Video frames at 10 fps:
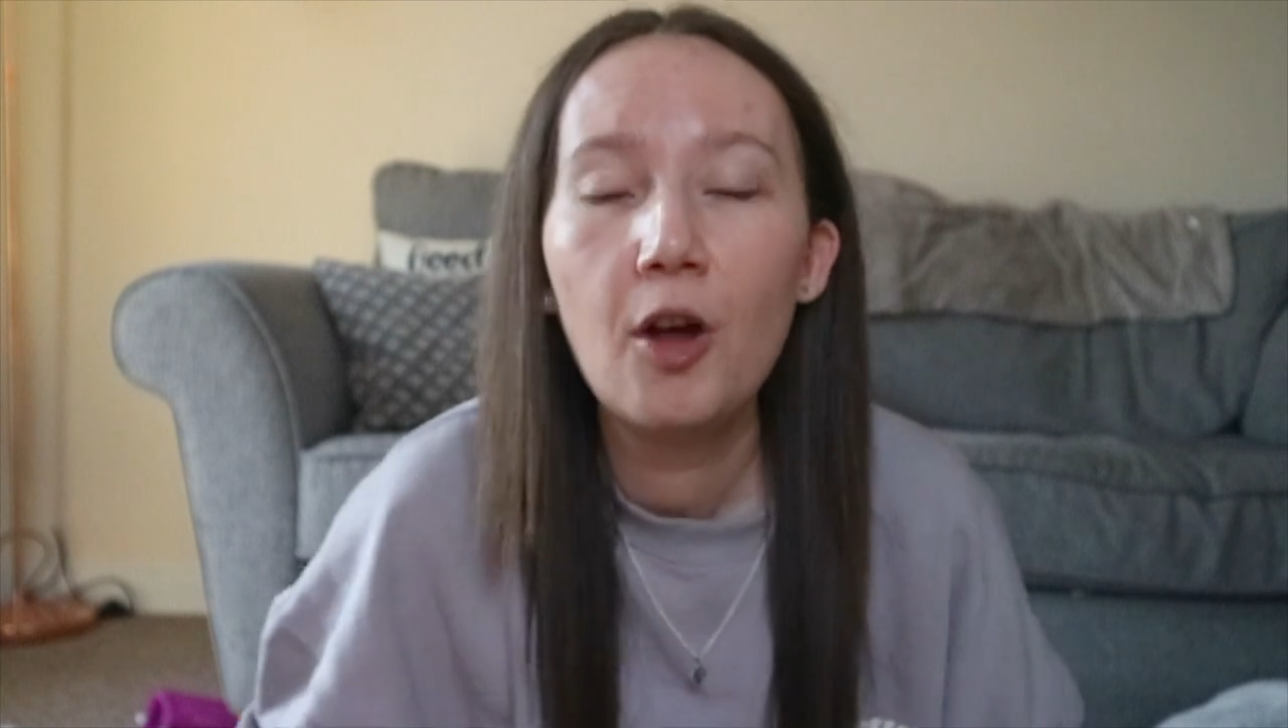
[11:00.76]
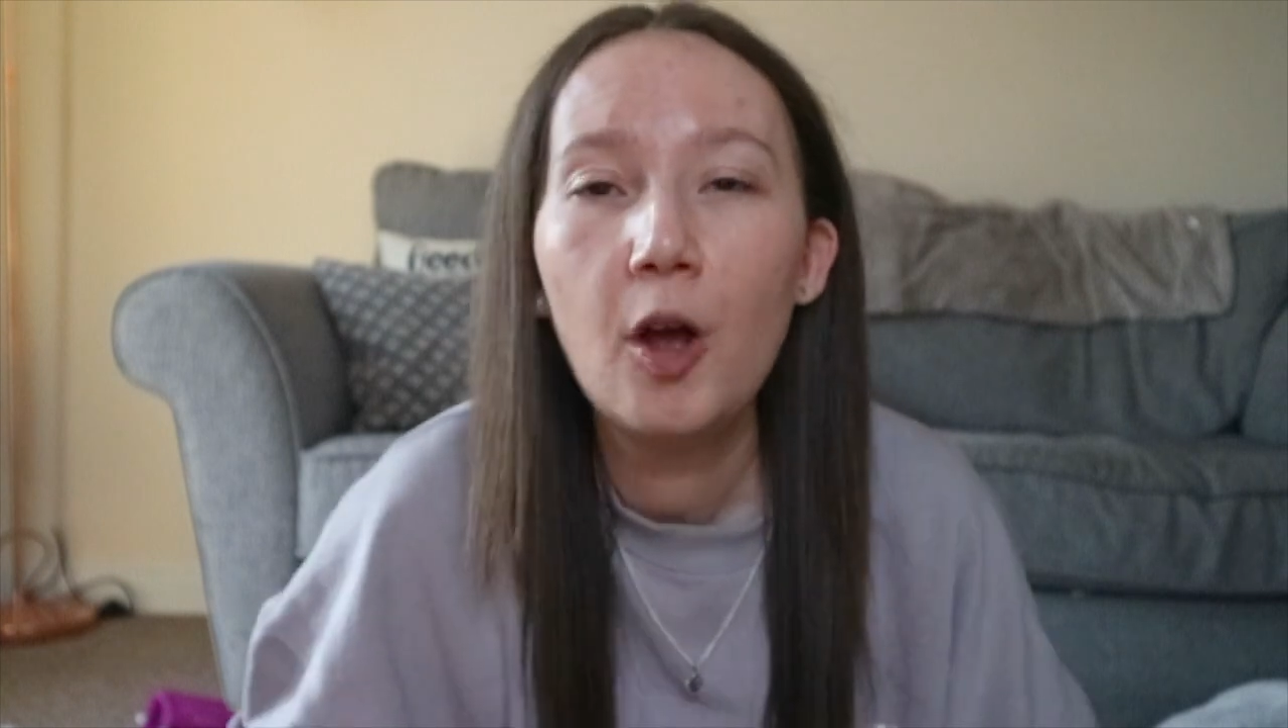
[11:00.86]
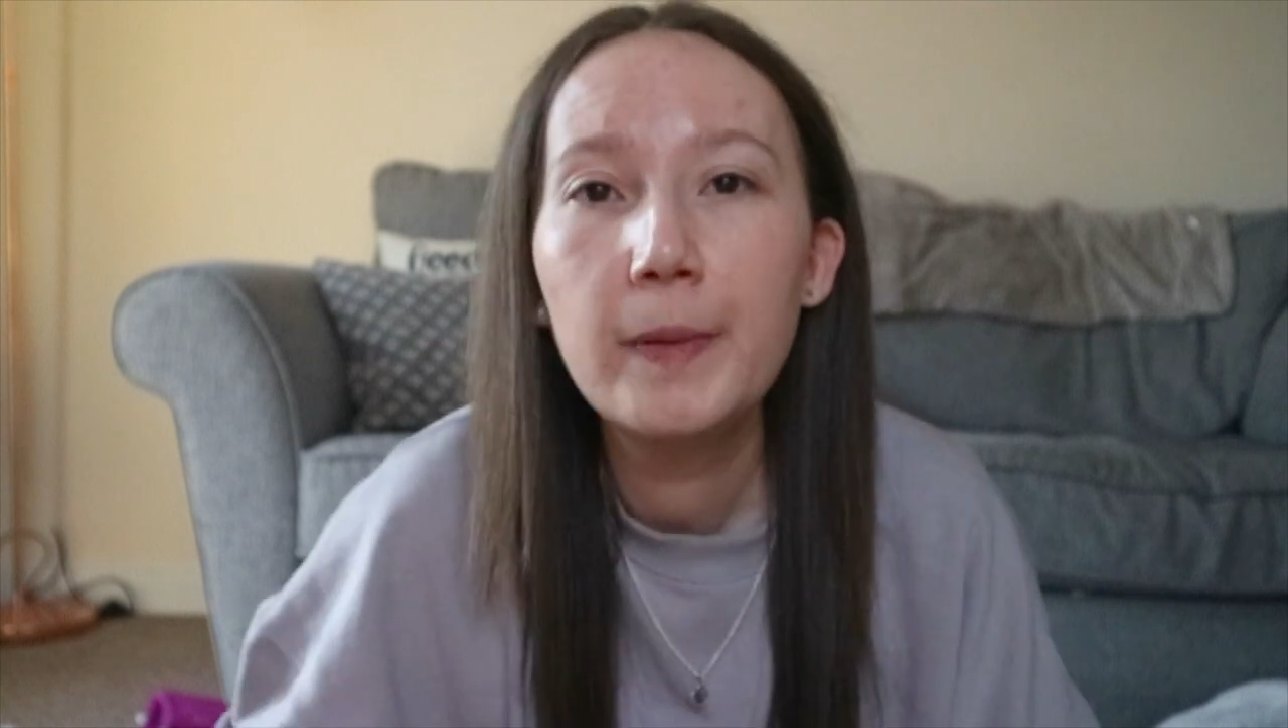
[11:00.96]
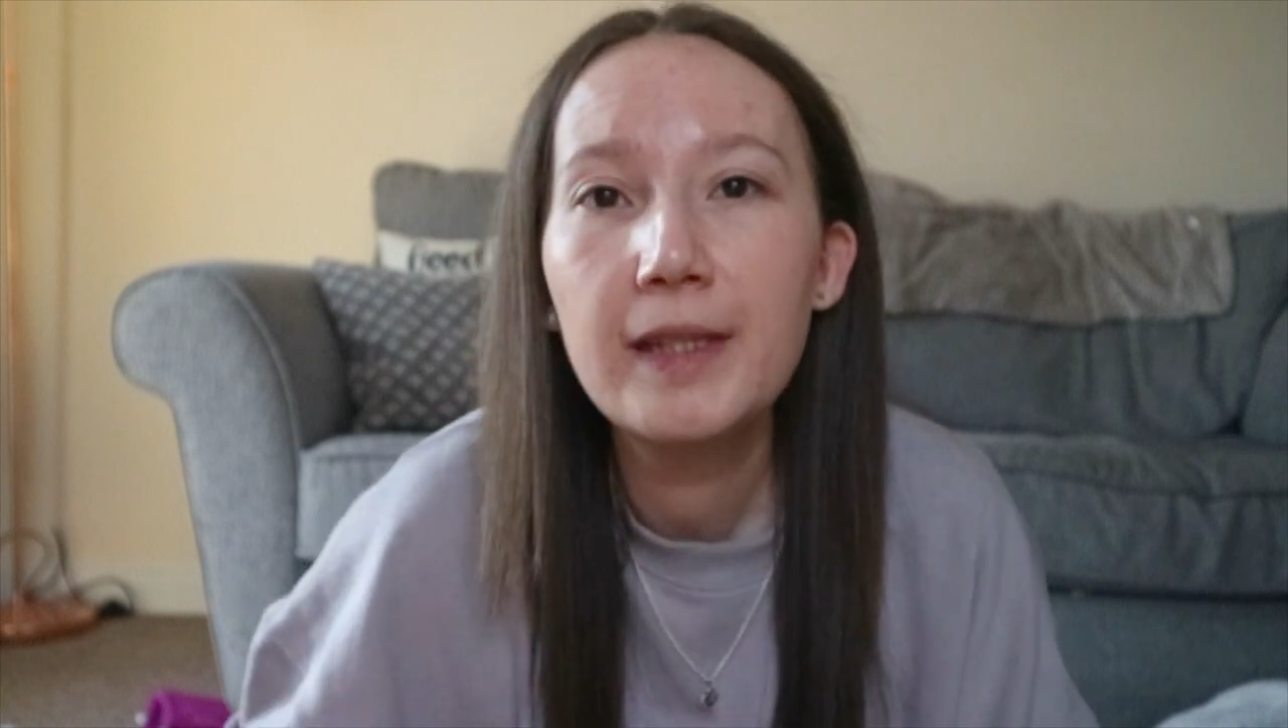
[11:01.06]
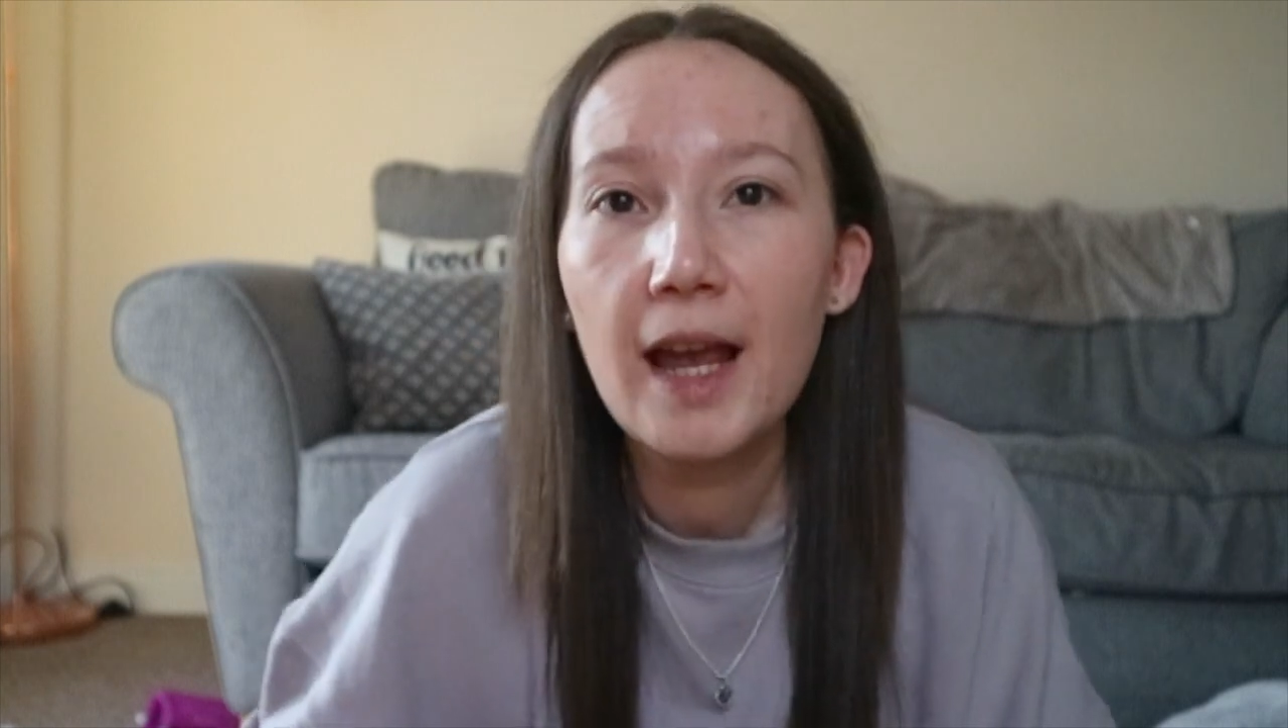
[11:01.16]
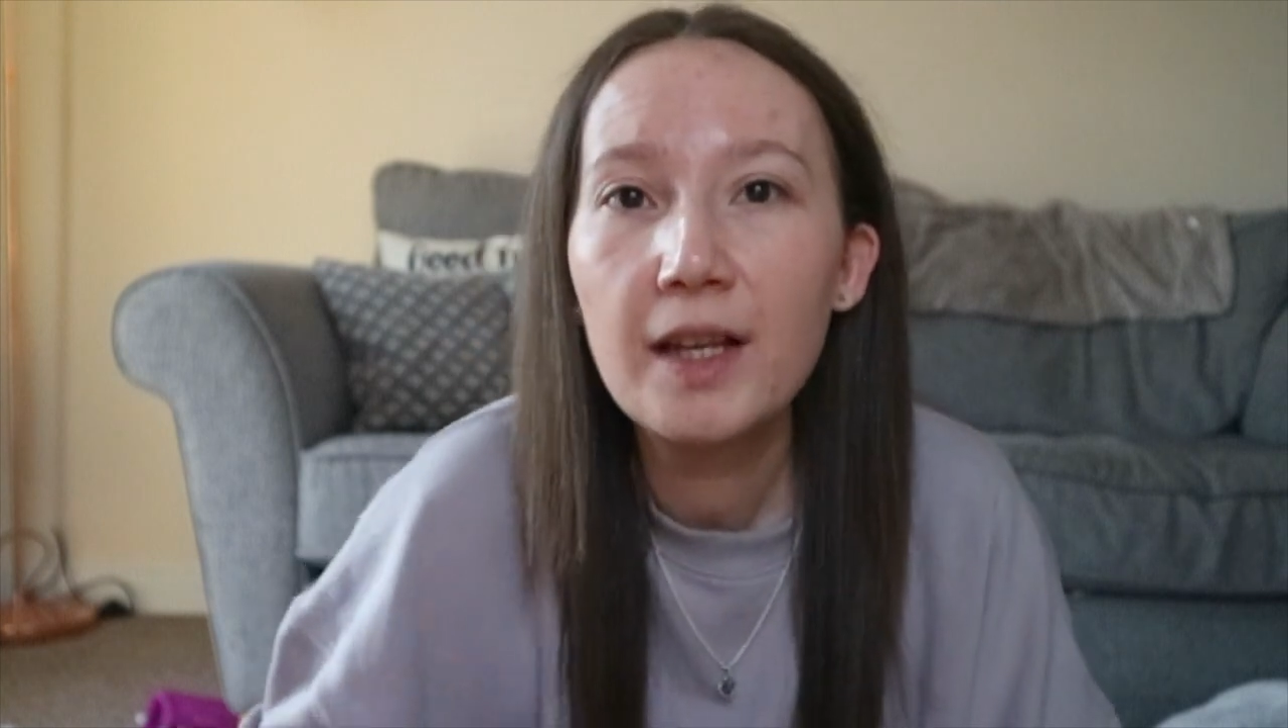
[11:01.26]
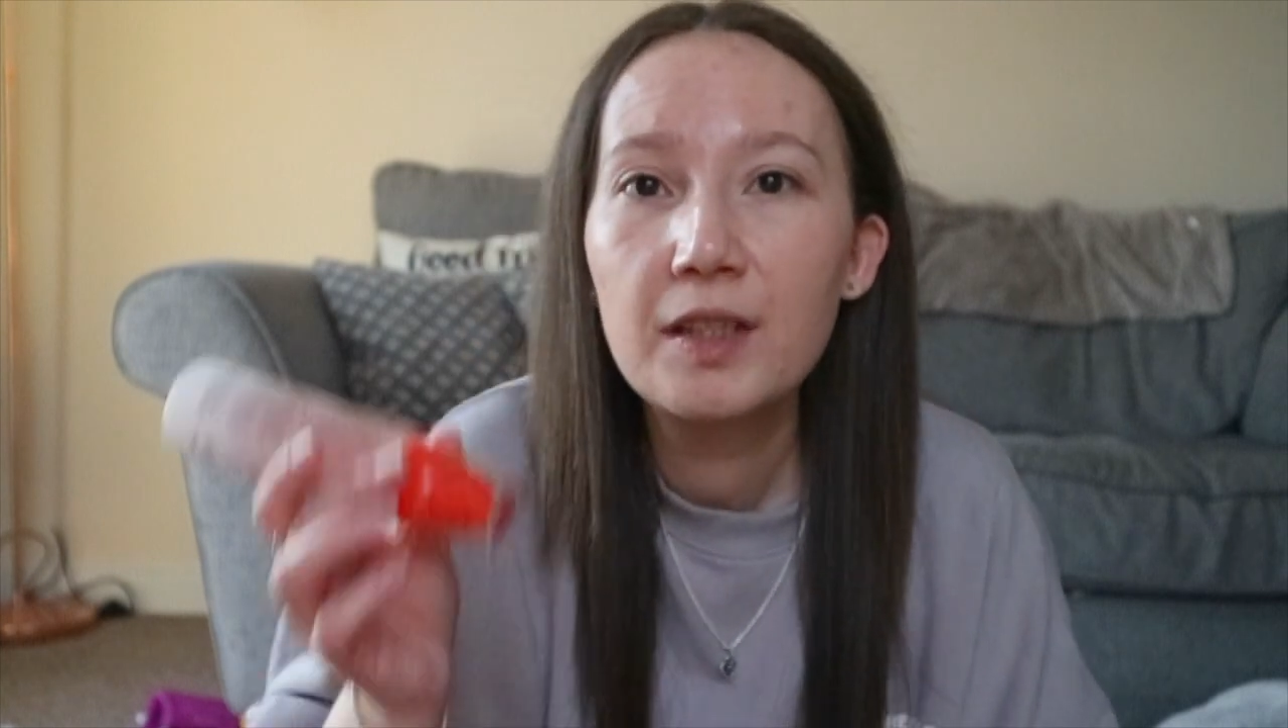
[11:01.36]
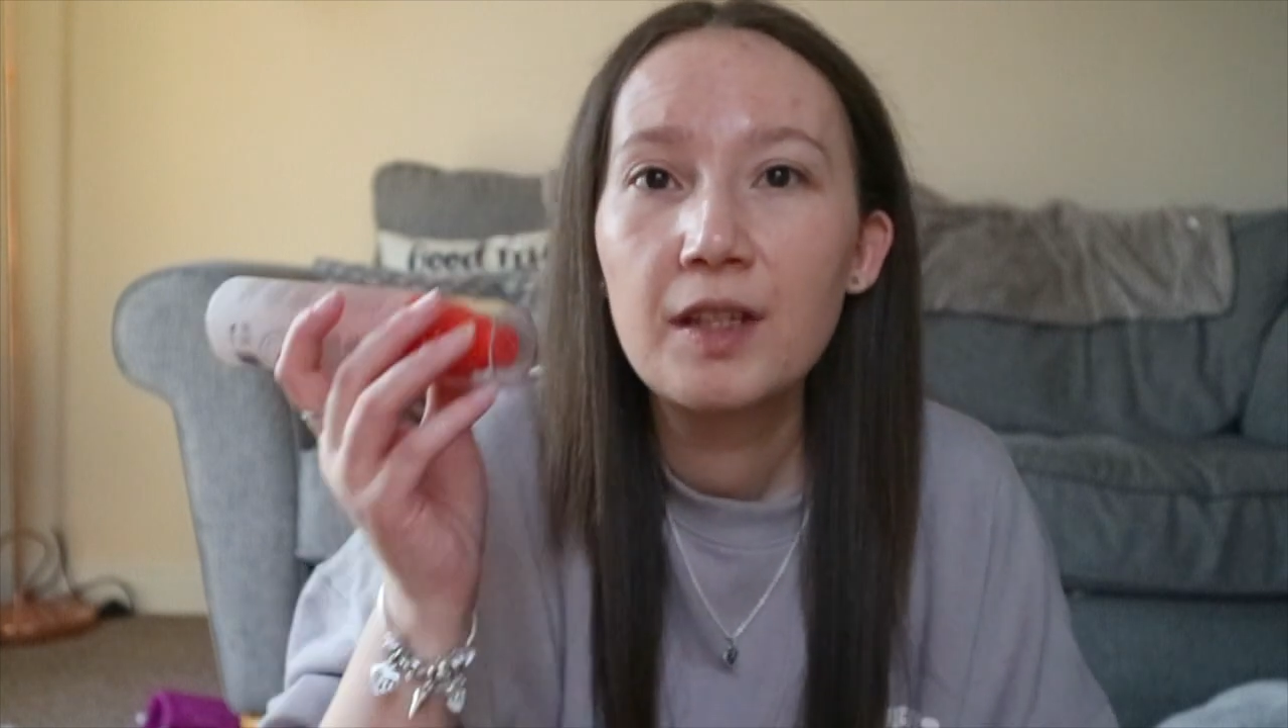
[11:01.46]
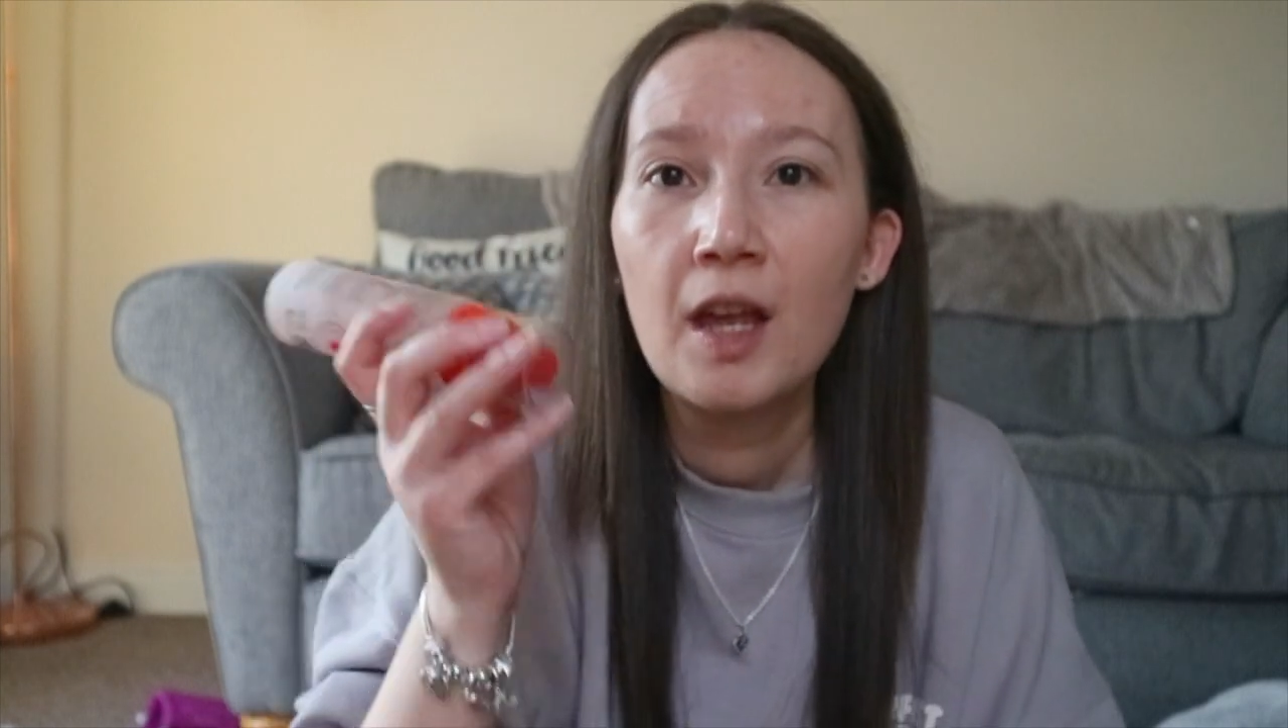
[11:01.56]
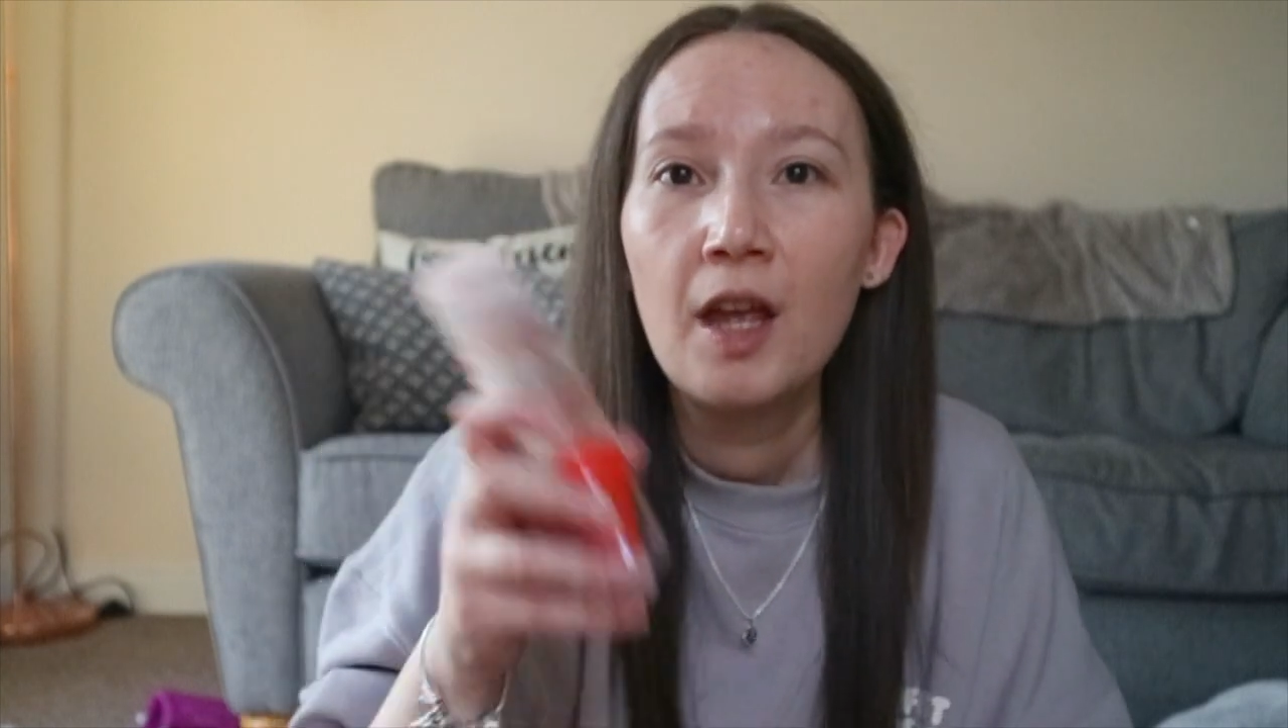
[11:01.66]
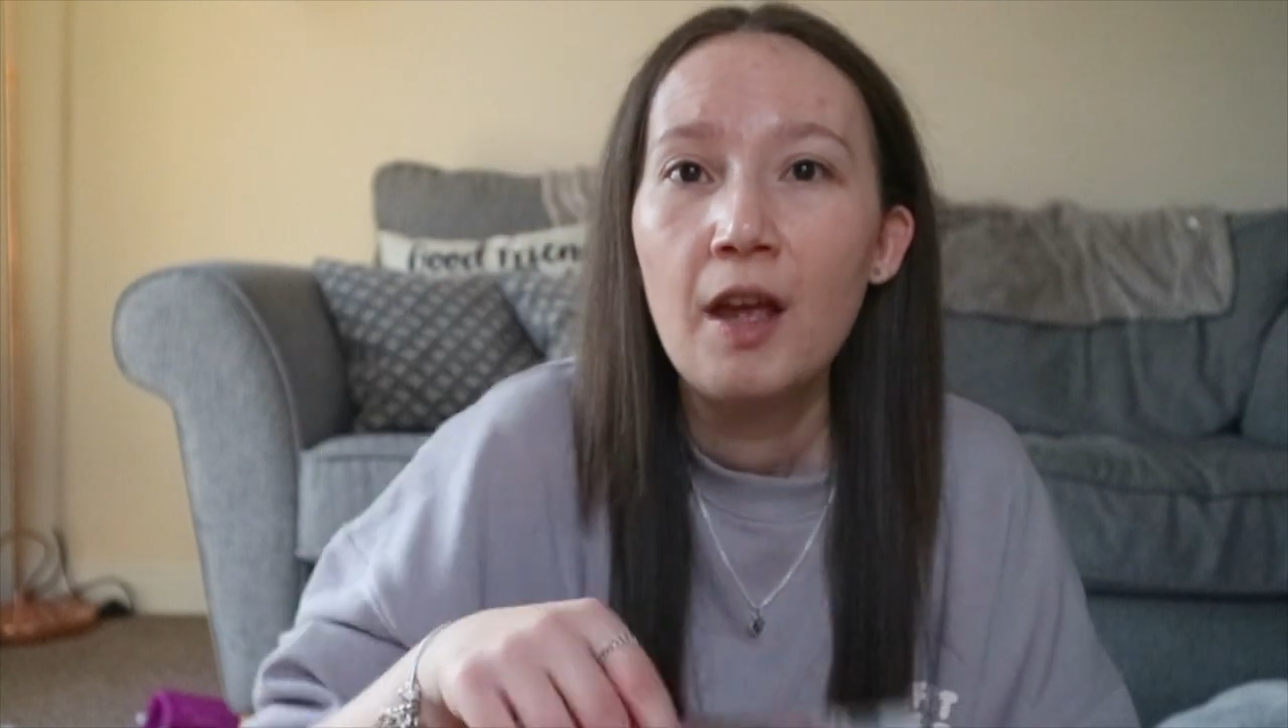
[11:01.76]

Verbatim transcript: obsessed